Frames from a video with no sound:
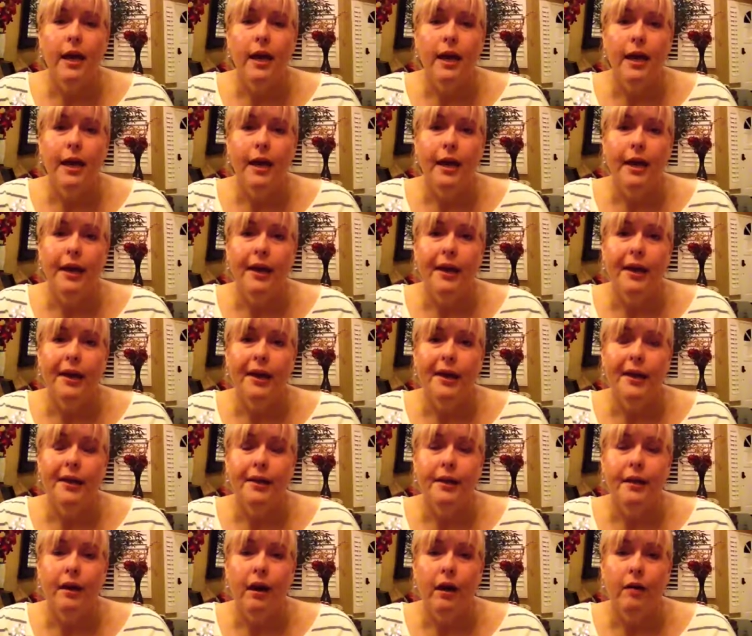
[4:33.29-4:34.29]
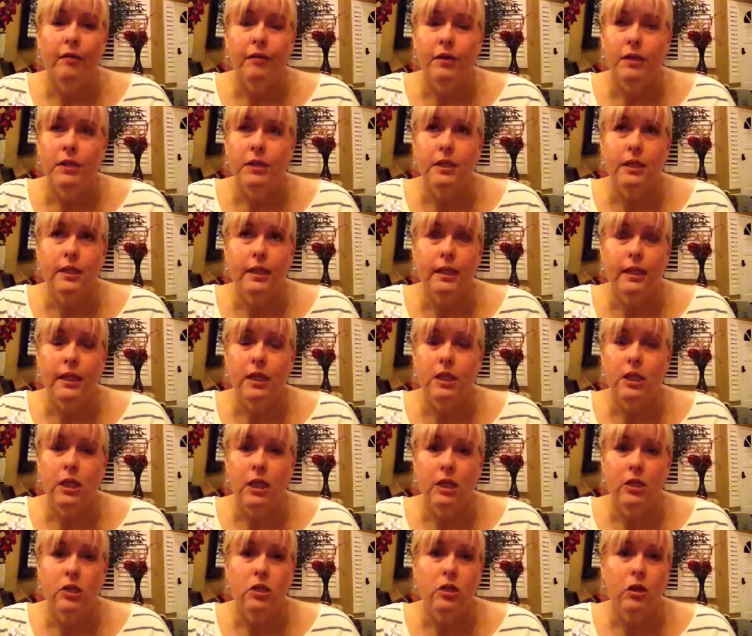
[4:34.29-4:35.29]
and obviously, and it
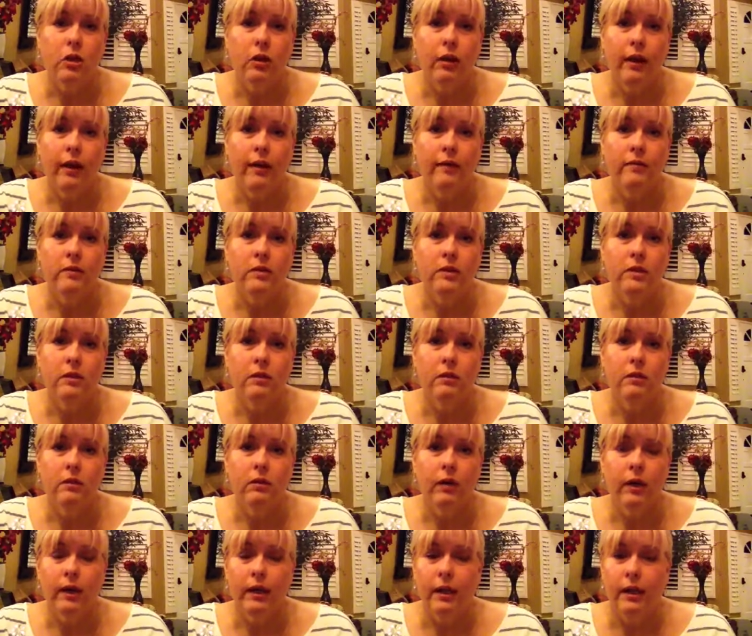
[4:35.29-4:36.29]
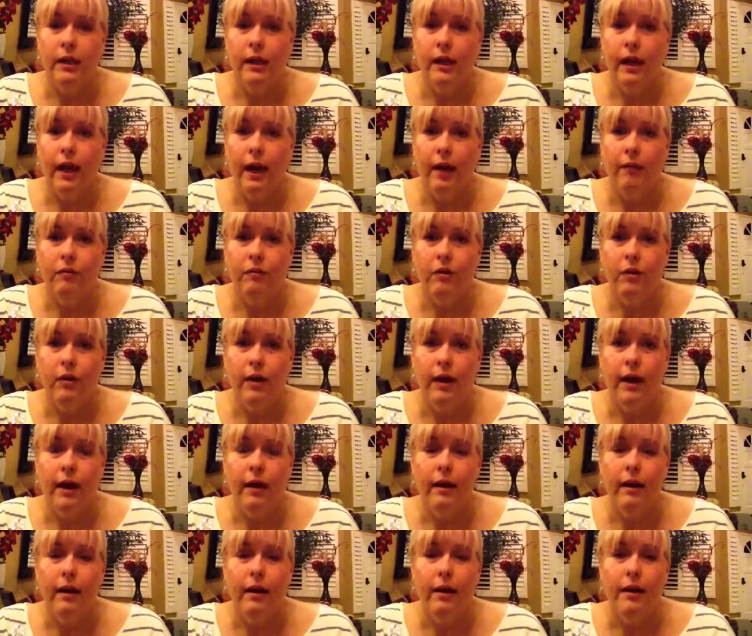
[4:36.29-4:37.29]
changed our lives greatly after
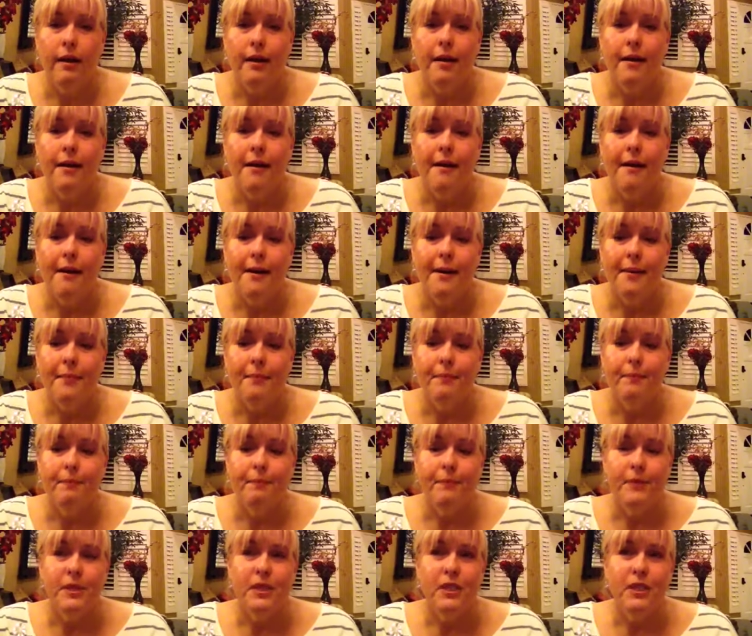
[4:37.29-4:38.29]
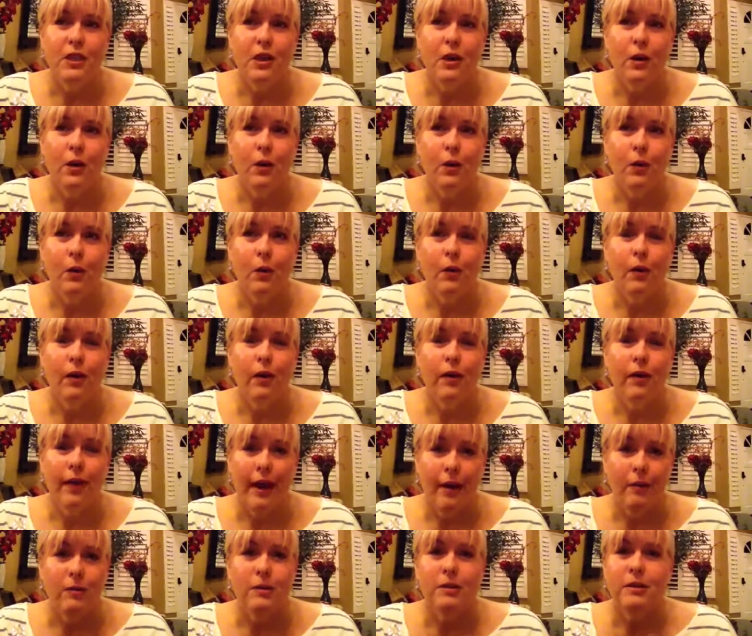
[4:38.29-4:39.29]
that. Um, so
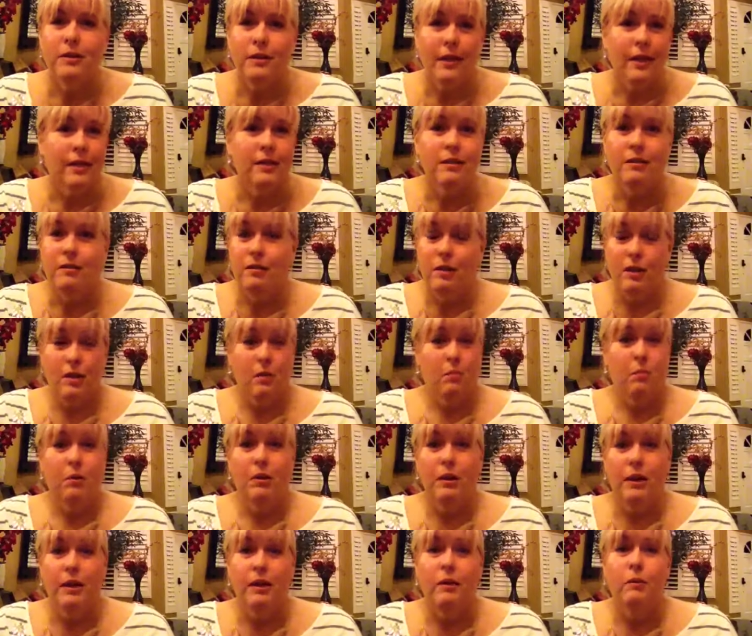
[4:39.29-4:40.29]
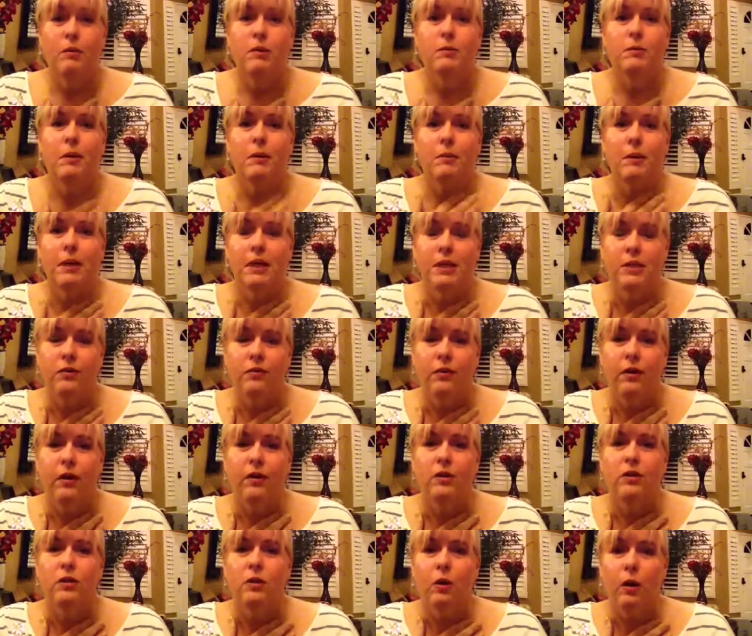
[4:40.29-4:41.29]
that was that completely was my biggest
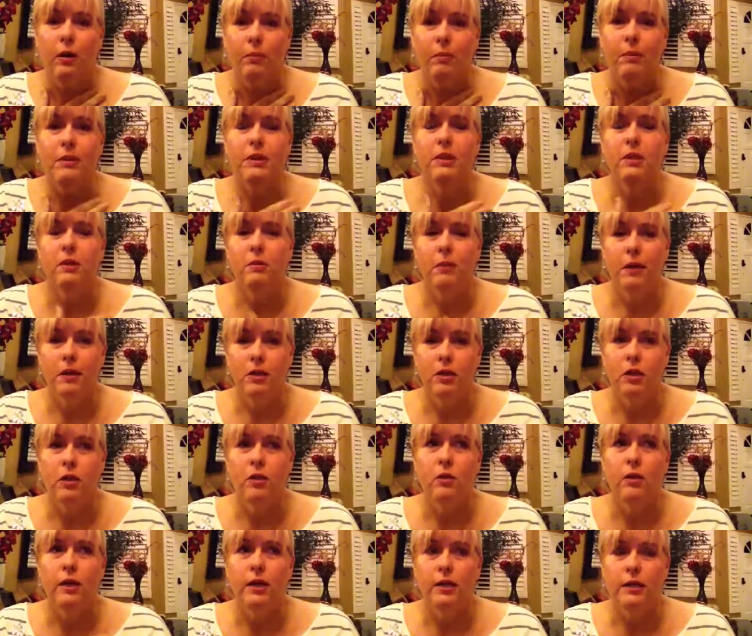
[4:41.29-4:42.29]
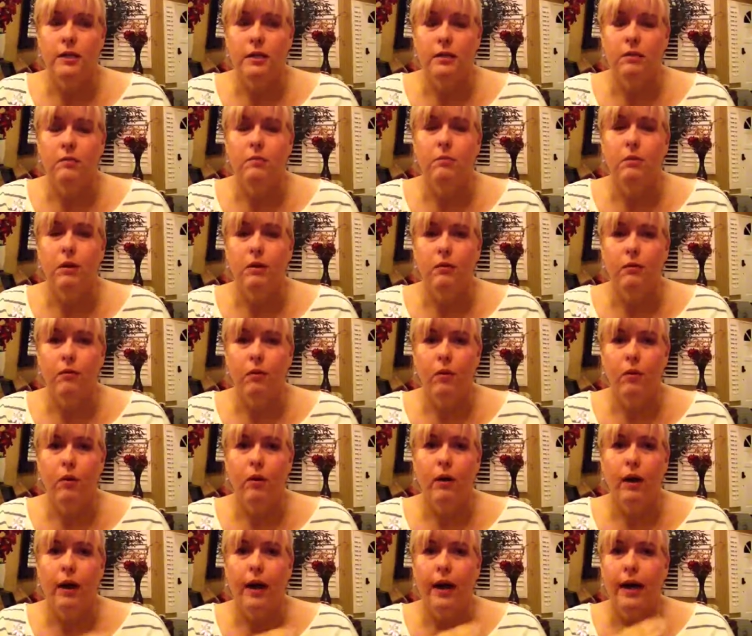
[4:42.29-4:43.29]
fear. So up until about two days
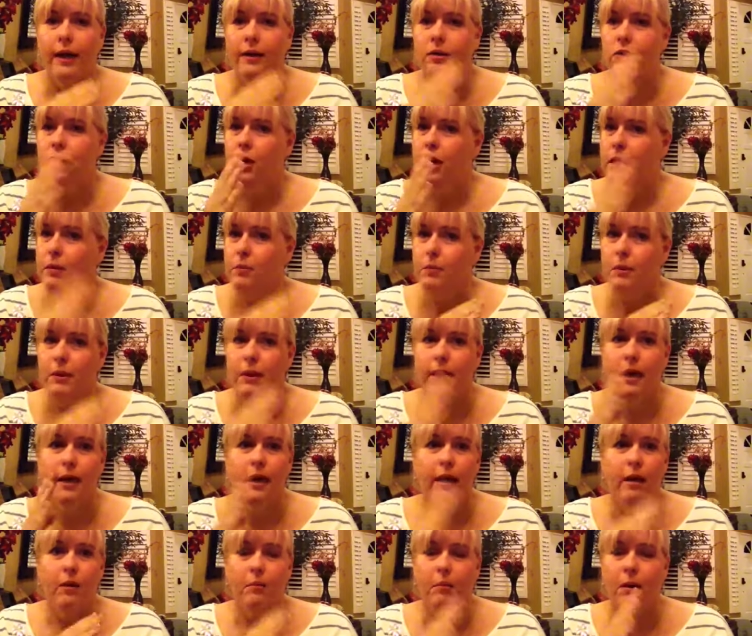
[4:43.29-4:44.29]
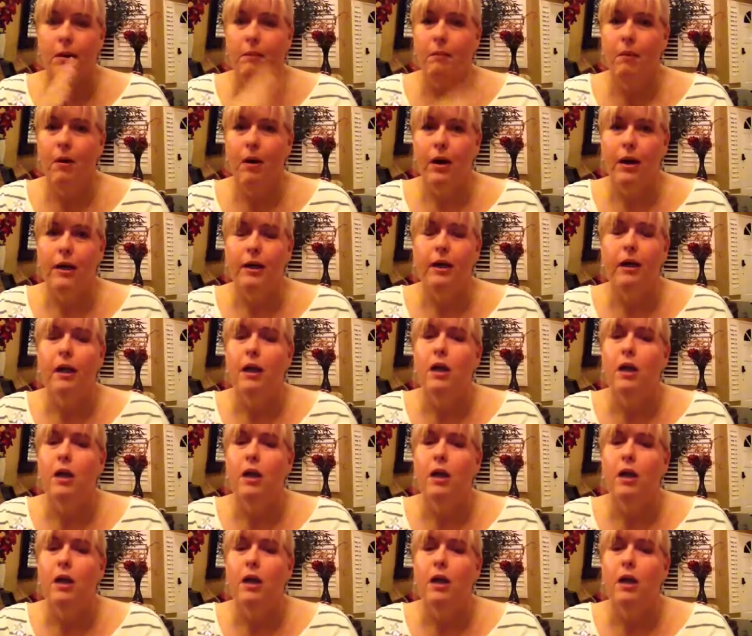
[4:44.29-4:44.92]
before, I tried to put that out of my mind,